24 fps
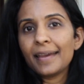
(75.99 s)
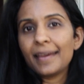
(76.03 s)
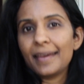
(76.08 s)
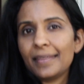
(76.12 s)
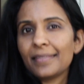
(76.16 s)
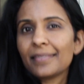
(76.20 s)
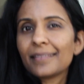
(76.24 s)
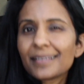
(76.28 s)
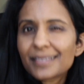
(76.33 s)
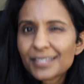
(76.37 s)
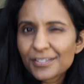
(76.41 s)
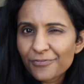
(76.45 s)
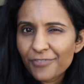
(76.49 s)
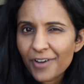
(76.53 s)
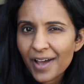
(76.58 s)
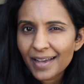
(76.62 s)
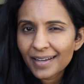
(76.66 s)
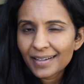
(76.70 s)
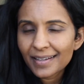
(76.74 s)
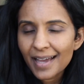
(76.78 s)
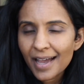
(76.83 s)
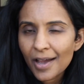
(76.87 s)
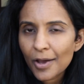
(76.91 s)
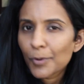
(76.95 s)
And let's
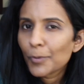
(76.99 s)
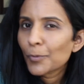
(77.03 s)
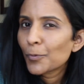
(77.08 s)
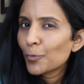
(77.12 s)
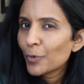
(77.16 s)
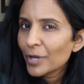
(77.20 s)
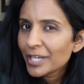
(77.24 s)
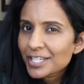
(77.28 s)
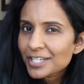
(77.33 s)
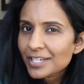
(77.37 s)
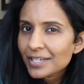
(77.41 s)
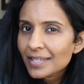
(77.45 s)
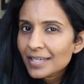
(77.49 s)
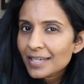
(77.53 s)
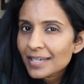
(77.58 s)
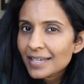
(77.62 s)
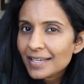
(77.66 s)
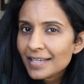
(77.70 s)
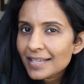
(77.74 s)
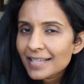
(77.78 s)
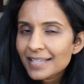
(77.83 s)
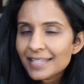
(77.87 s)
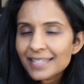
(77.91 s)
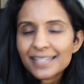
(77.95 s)
find out which of
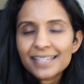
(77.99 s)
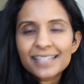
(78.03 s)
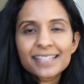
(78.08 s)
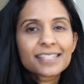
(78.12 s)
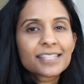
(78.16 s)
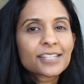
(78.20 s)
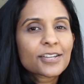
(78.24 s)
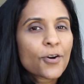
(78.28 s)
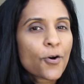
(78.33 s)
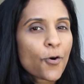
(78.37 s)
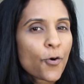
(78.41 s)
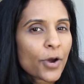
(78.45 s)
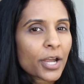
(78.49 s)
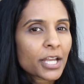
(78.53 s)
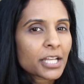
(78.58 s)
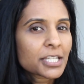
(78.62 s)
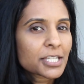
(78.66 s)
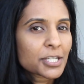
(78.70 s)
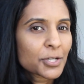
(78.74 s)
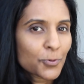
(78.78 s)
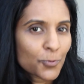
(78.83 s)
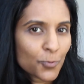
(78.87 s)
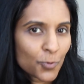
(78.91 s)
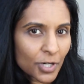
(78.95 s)
these is going
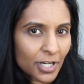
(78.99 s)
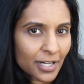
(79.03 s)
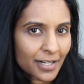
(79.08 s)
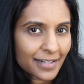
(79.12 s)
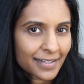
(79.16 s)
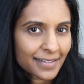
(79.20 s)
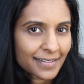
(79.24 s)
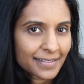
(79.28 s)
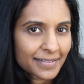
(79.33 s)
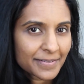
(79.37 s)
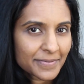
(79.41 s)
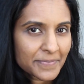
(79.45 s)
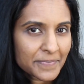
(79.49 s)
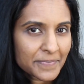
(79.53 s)
to work.